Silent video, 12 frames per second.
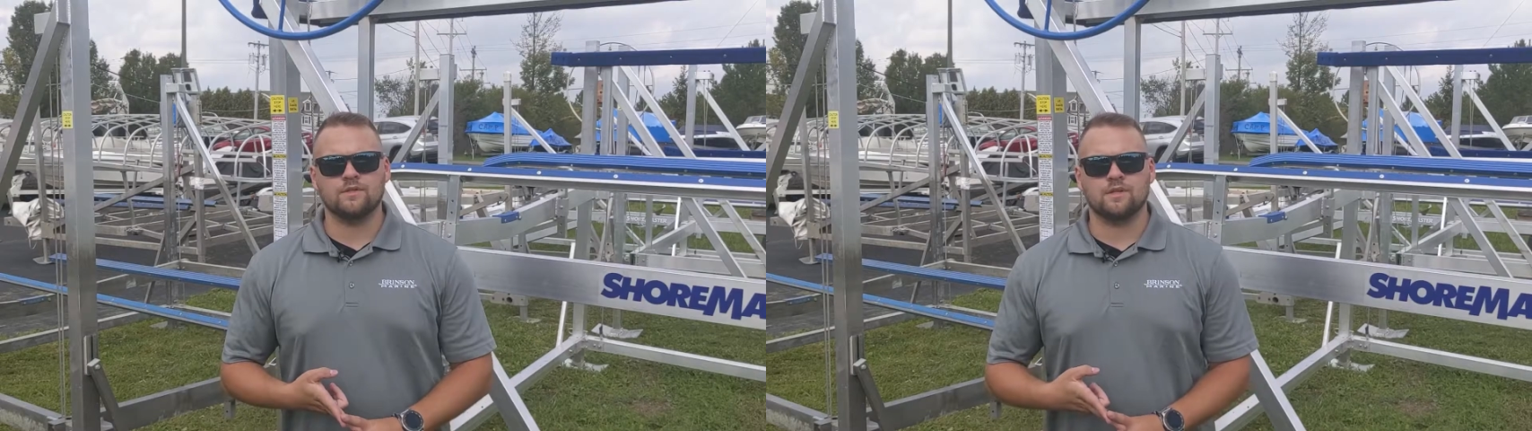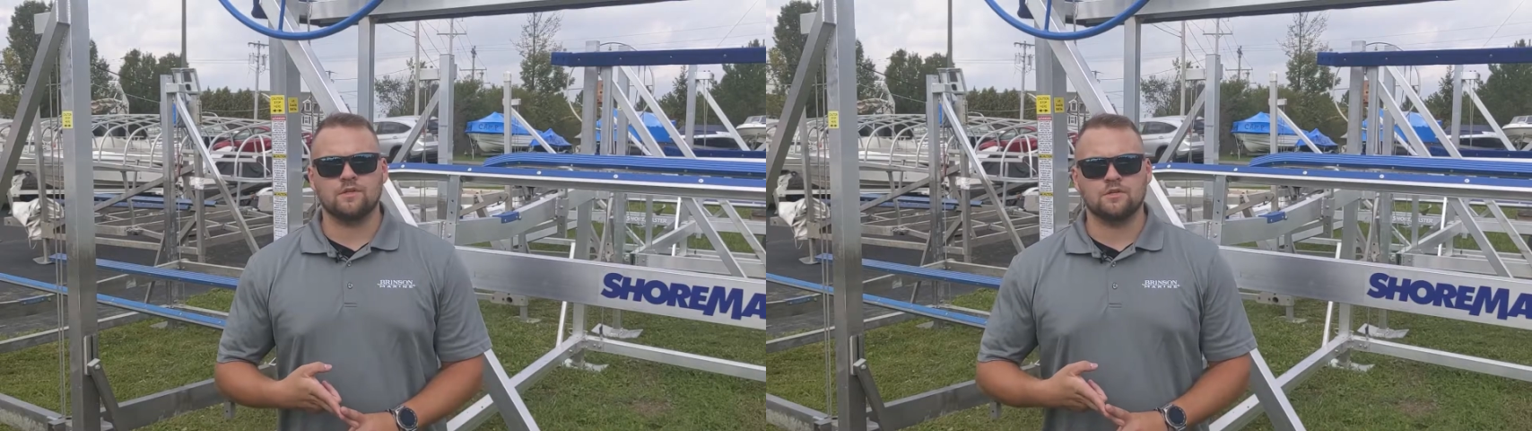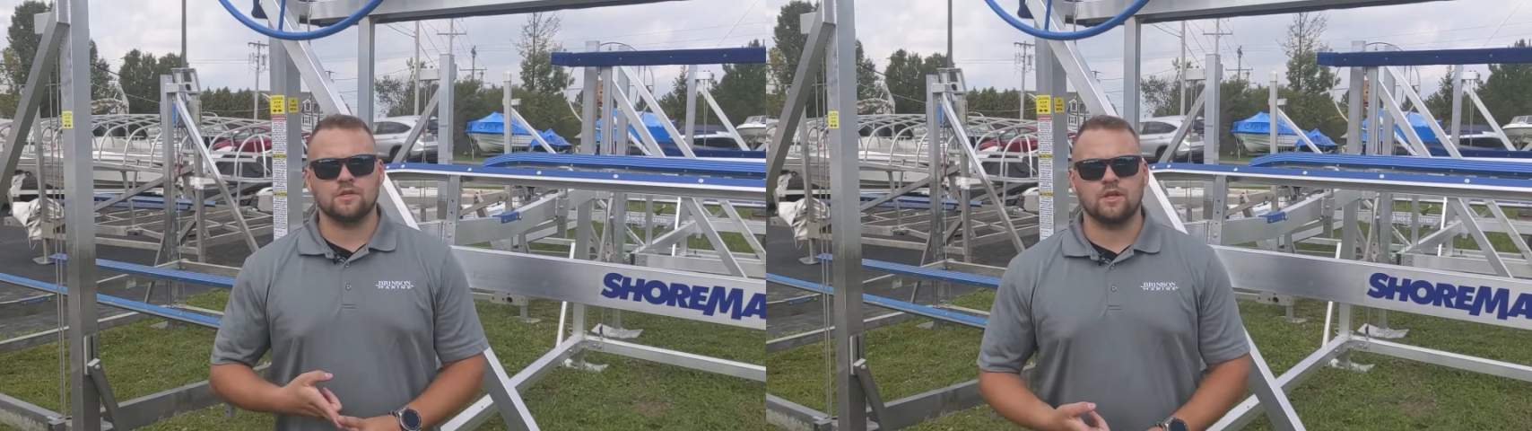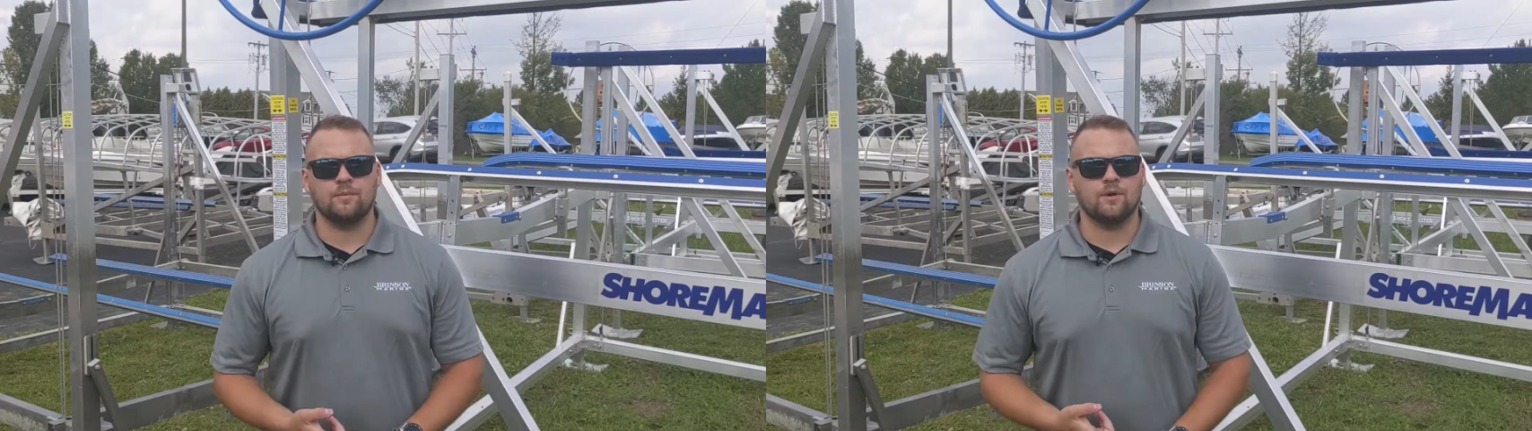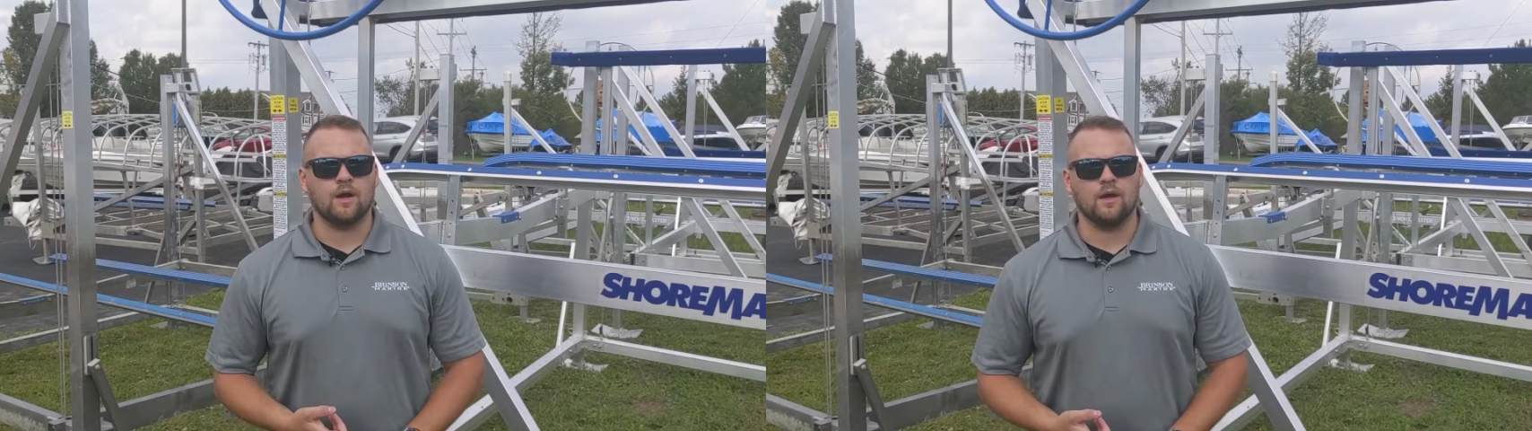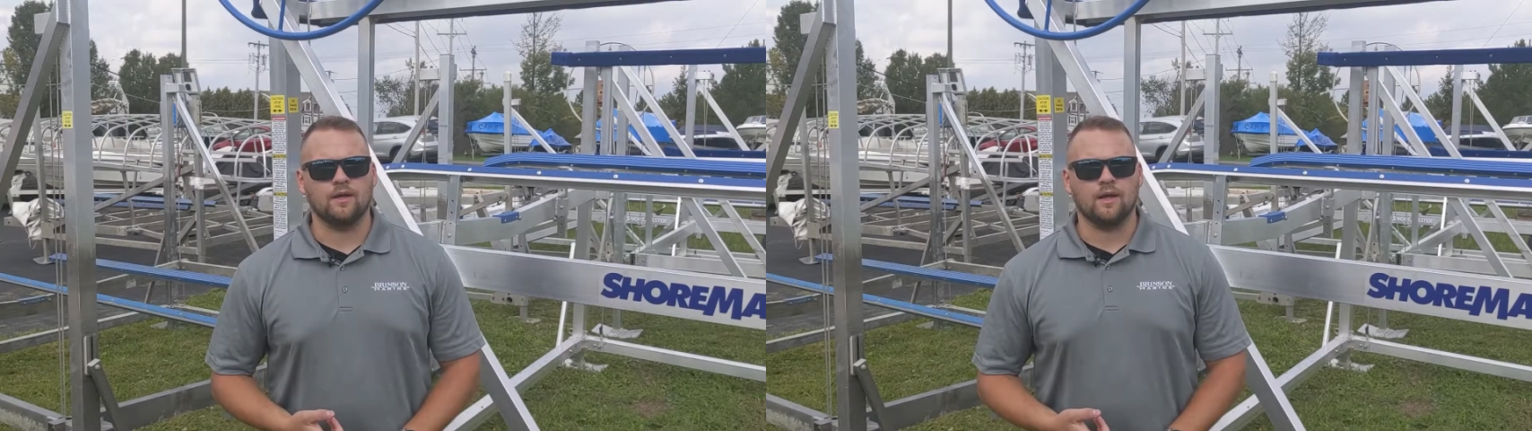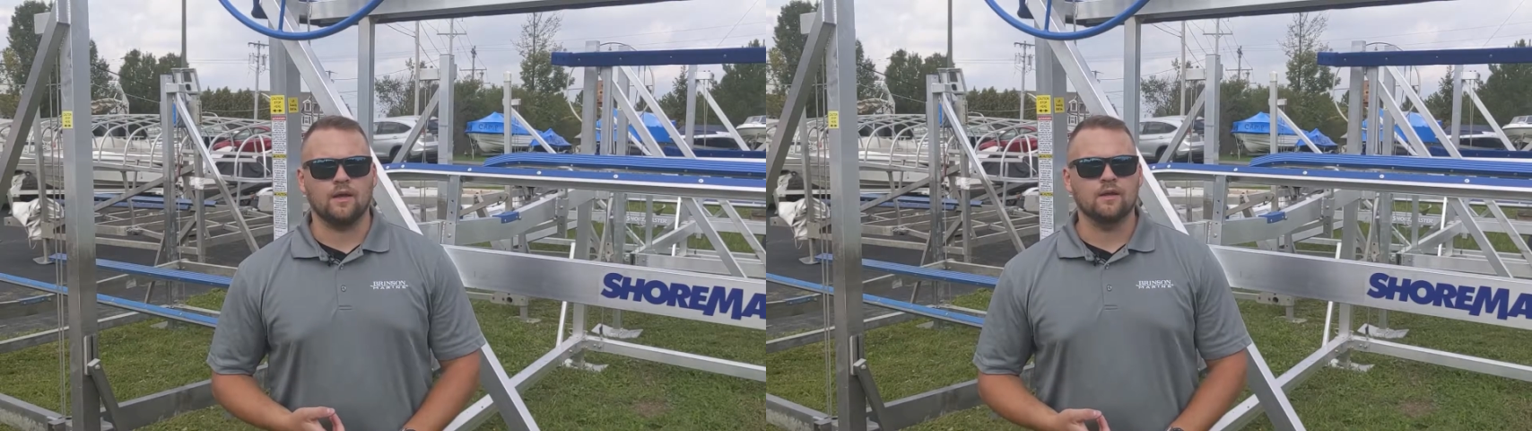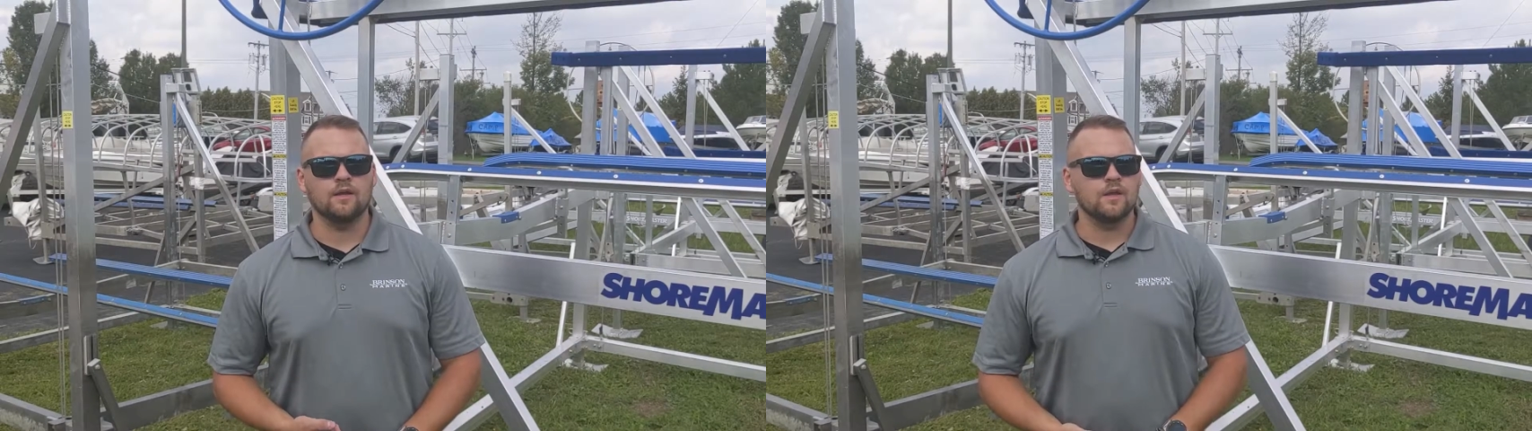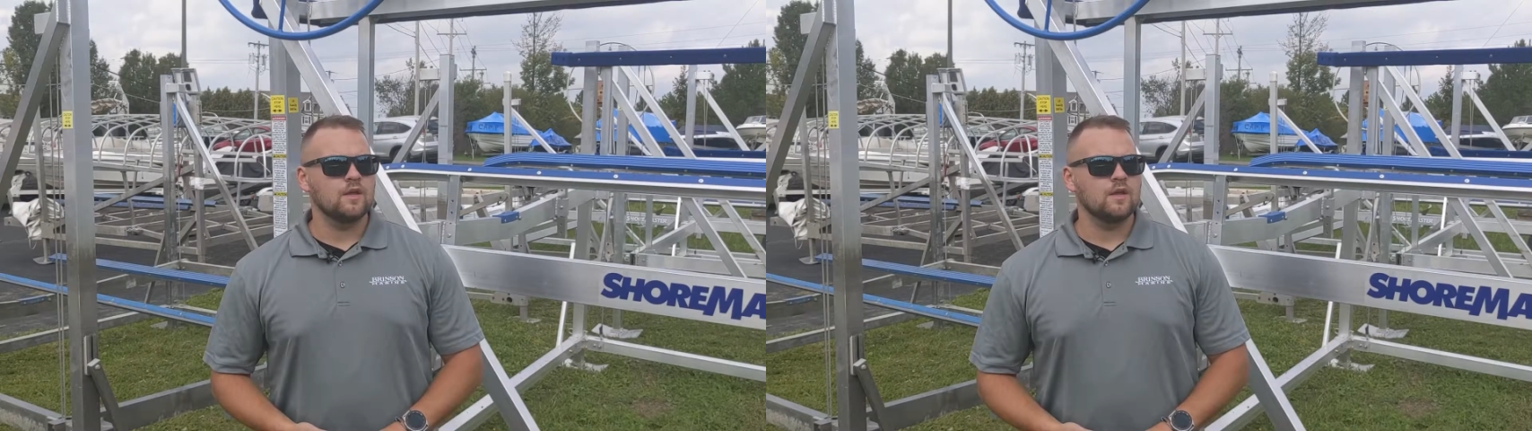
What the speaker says: that you should keep your eye on,